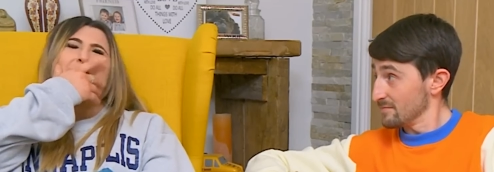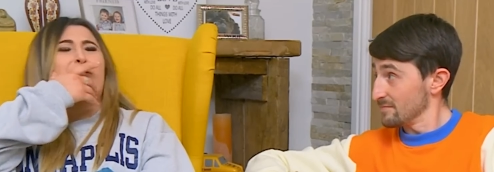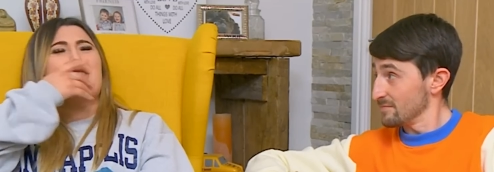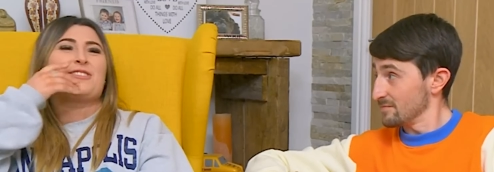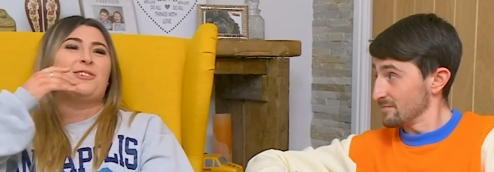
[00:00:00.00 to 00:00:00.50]
Speaker 1: you'd
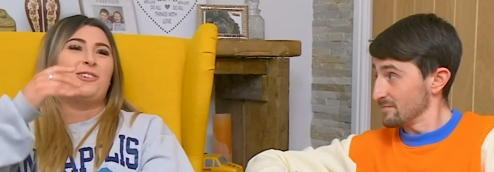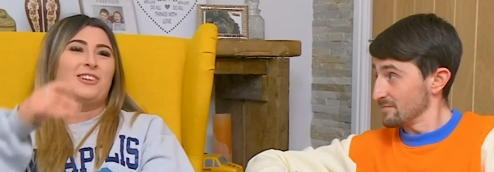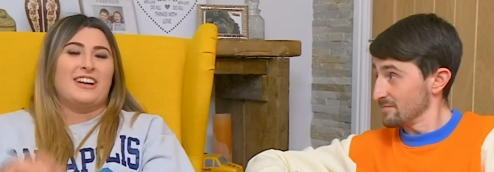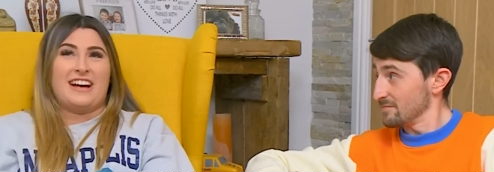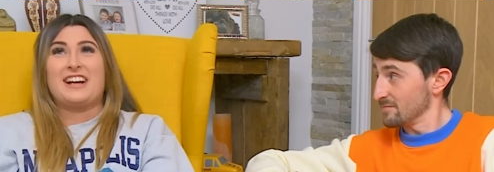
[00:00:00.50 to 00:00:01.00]
be
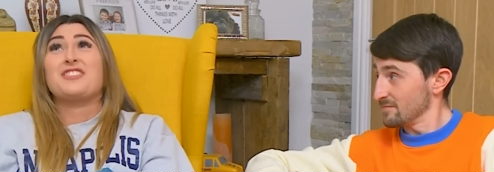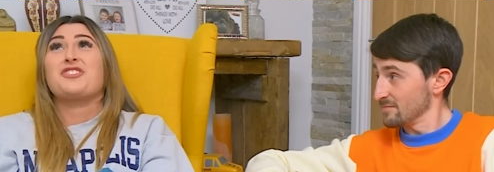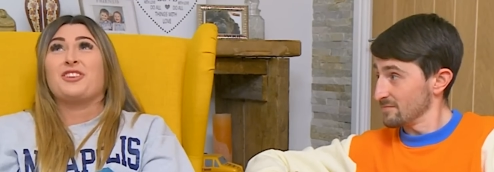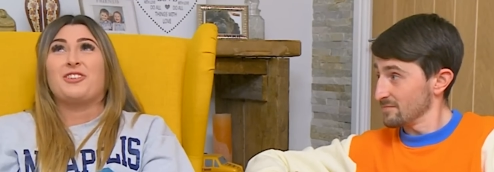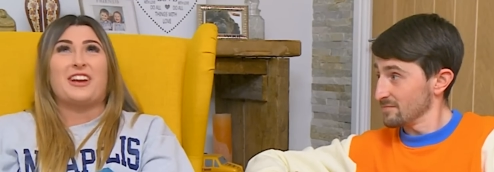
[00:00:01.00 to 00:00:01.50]
taller as
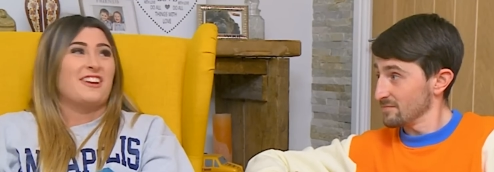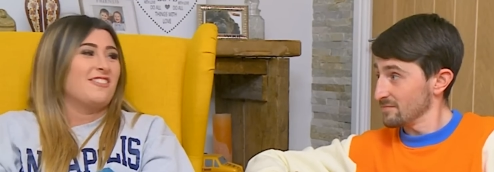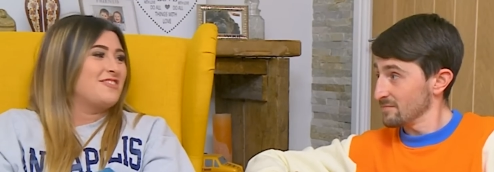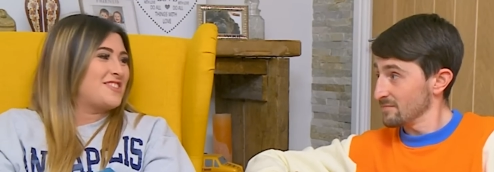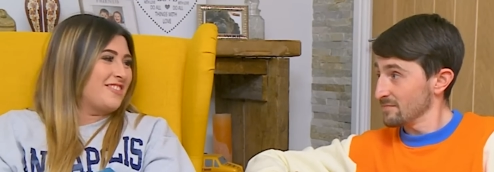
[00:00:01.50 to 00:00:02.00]
you're looking
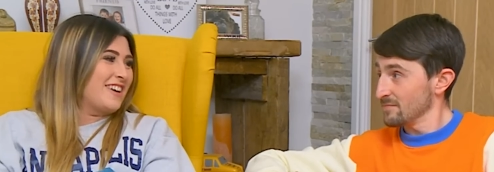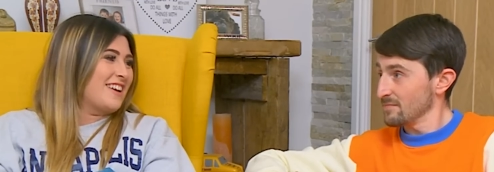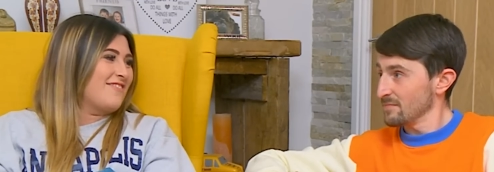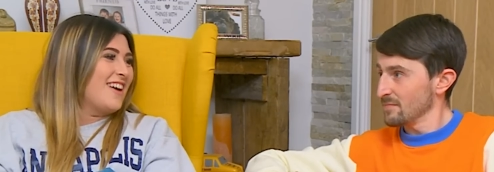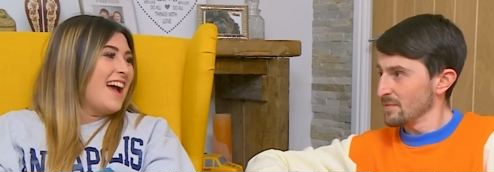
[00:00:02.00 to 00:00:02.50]
up to
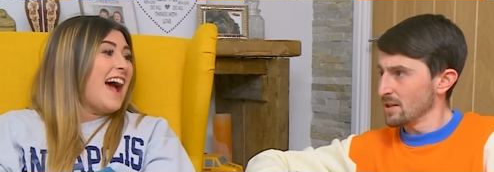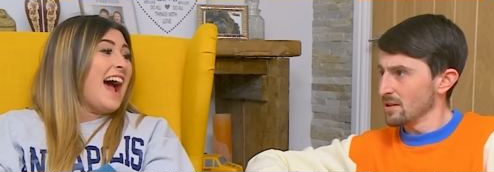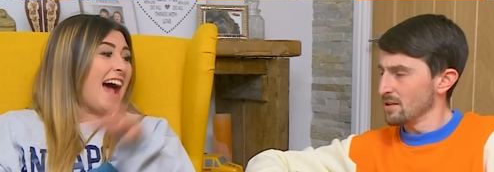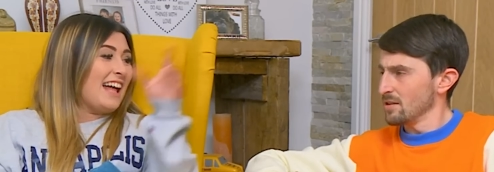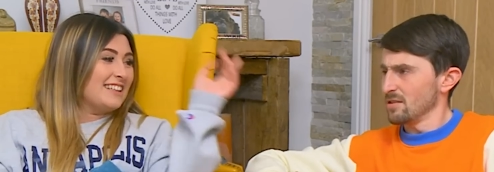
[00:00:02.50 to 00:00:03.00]
him.
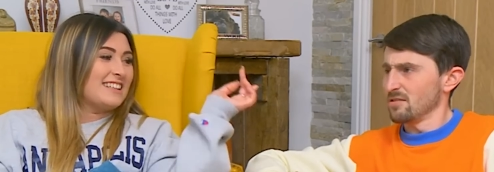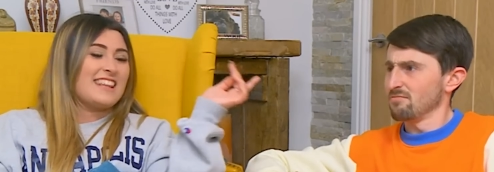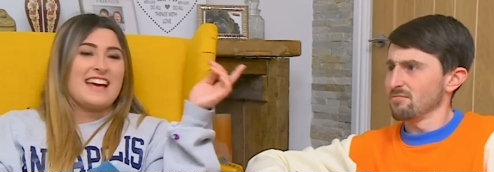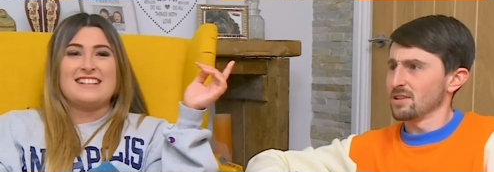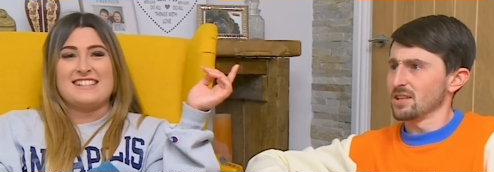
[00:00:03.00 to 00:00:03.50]
And
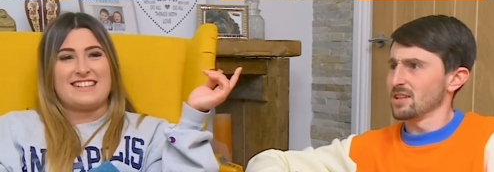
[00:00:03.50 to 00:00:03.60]
then